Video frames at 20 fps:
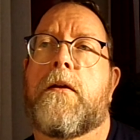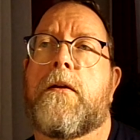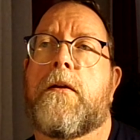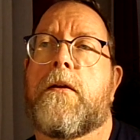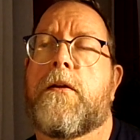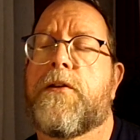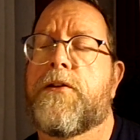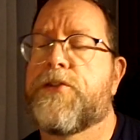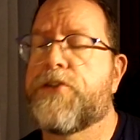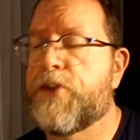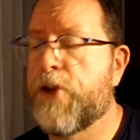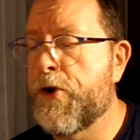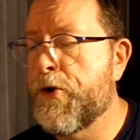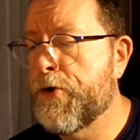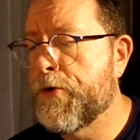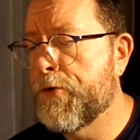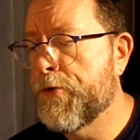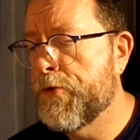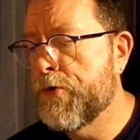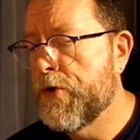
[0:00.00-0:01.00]

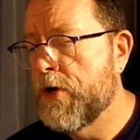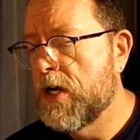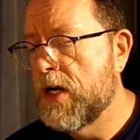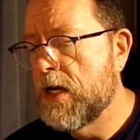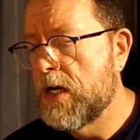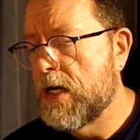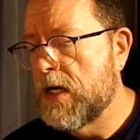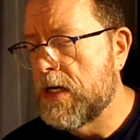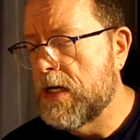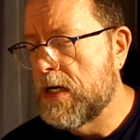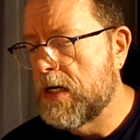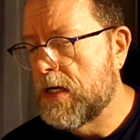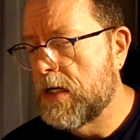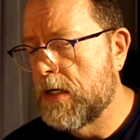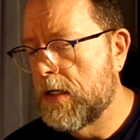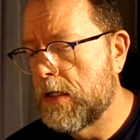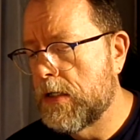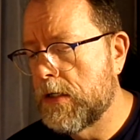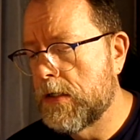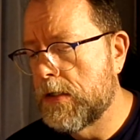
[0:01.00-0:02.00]
So
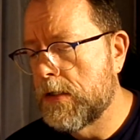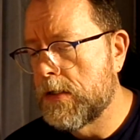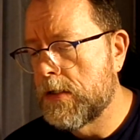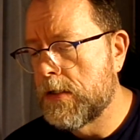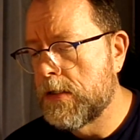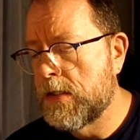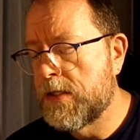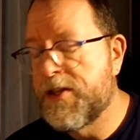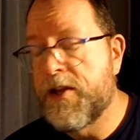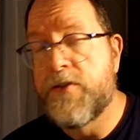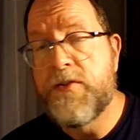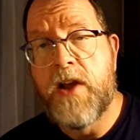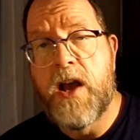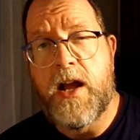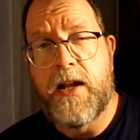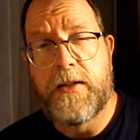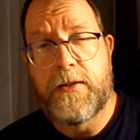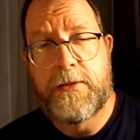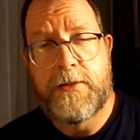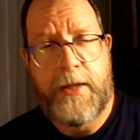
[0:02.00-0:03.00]
they're
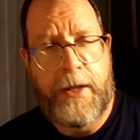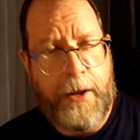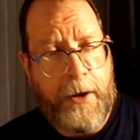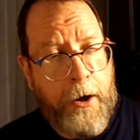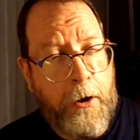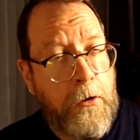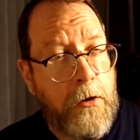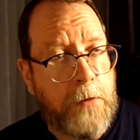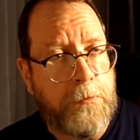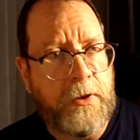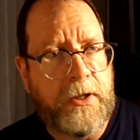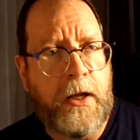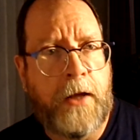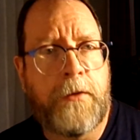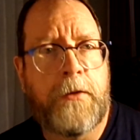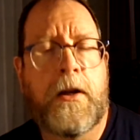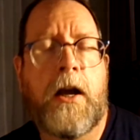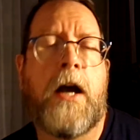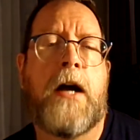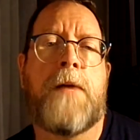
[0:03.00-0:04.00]
not terribly
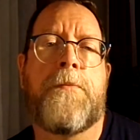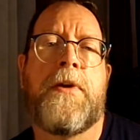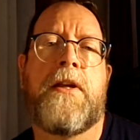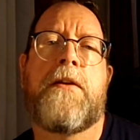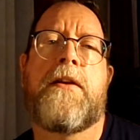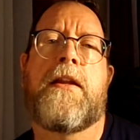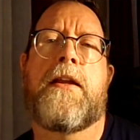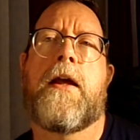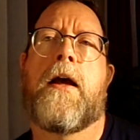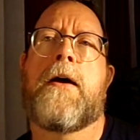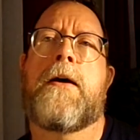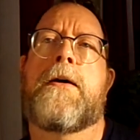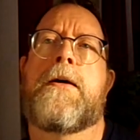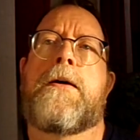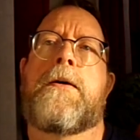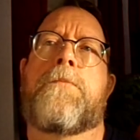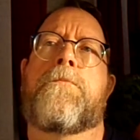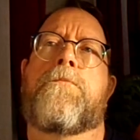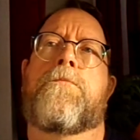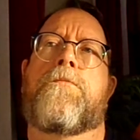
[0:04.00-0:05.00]
uncommon.
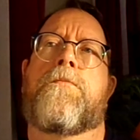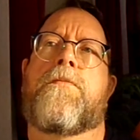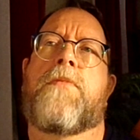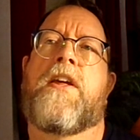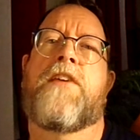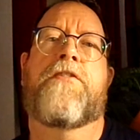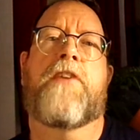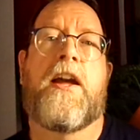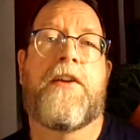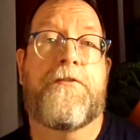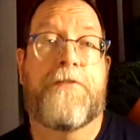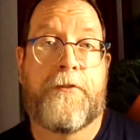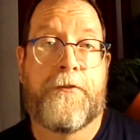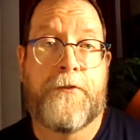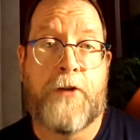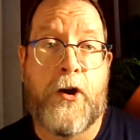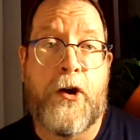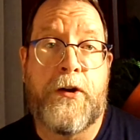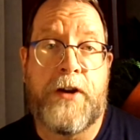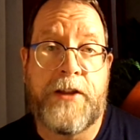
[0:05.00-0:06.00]
If I've
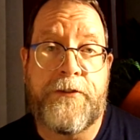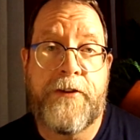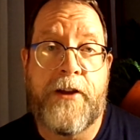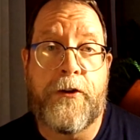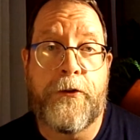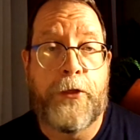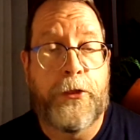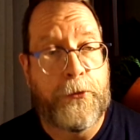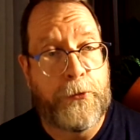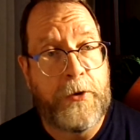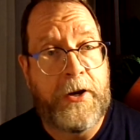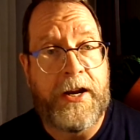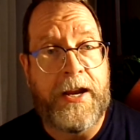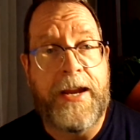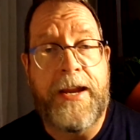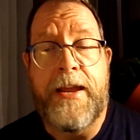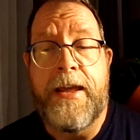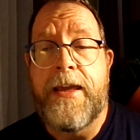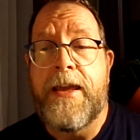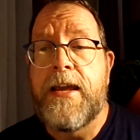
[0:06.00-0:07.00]
already found
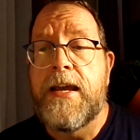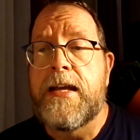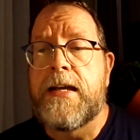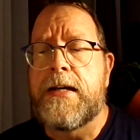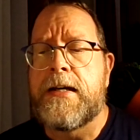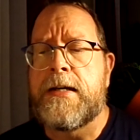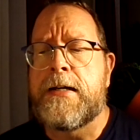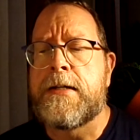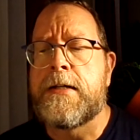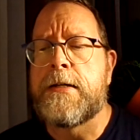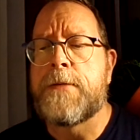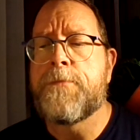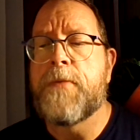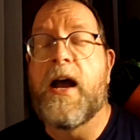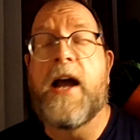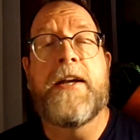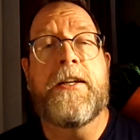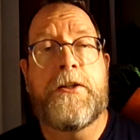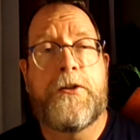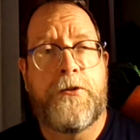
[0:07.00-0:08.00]
3,
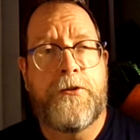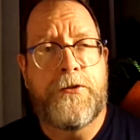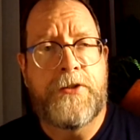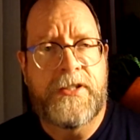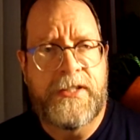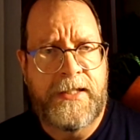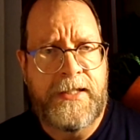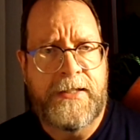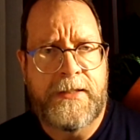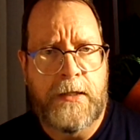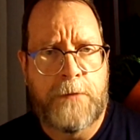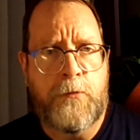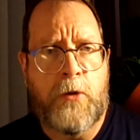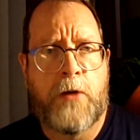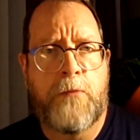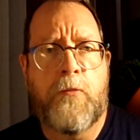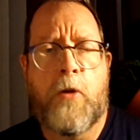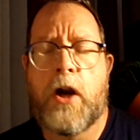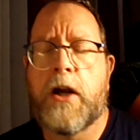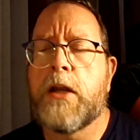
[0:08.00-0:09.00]
I do see some
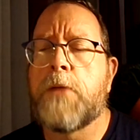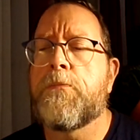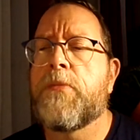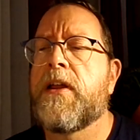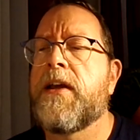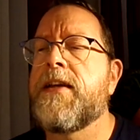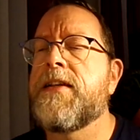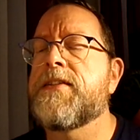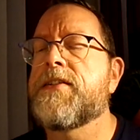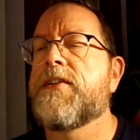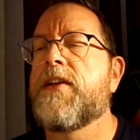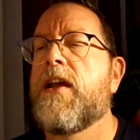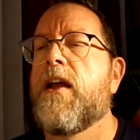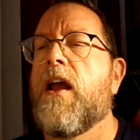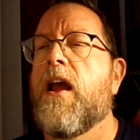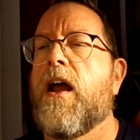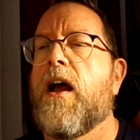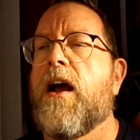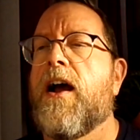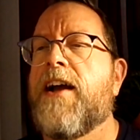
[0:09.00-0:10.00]
on Marketplace.
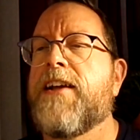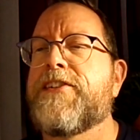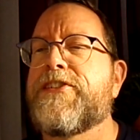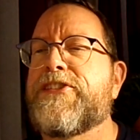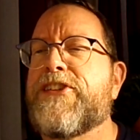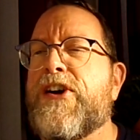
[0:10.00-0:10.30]
I saw